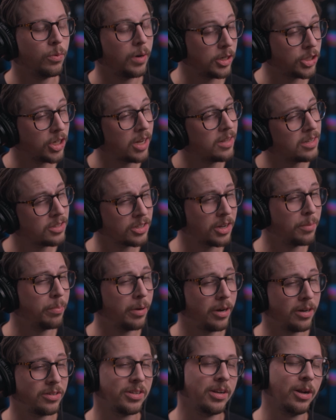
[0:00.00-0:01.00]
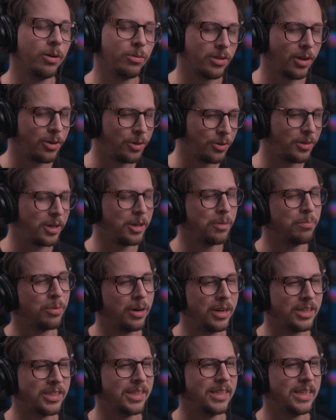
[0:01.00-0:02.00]
When I shot this comparison, I was under the
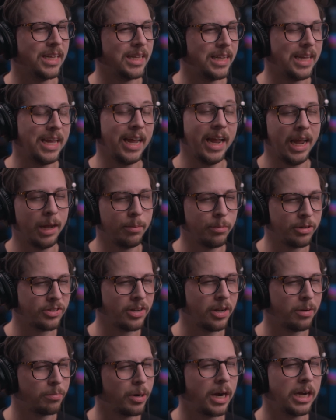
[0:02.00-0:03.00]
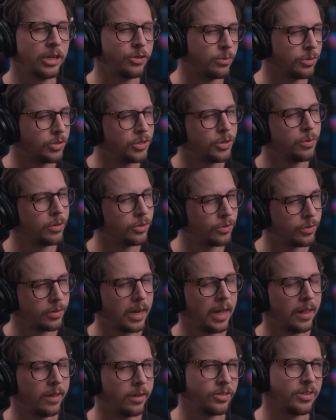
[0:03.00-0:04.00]
impression that the Amazon price was
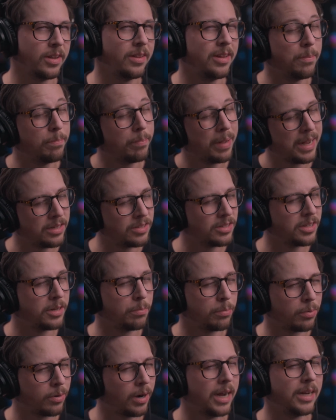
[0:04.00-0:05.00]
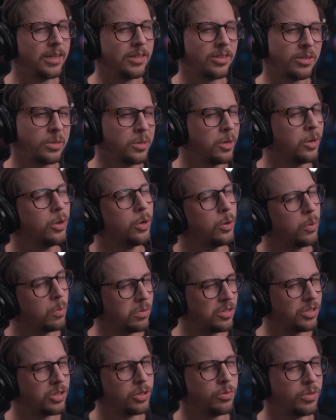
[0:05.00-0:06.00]
$200 and the BASN price
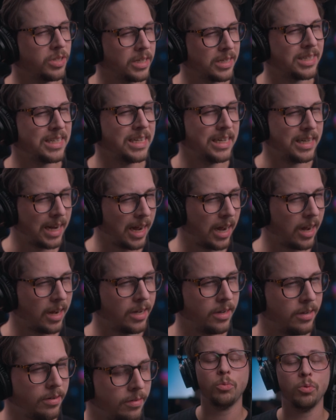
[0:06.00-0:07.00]
was $269.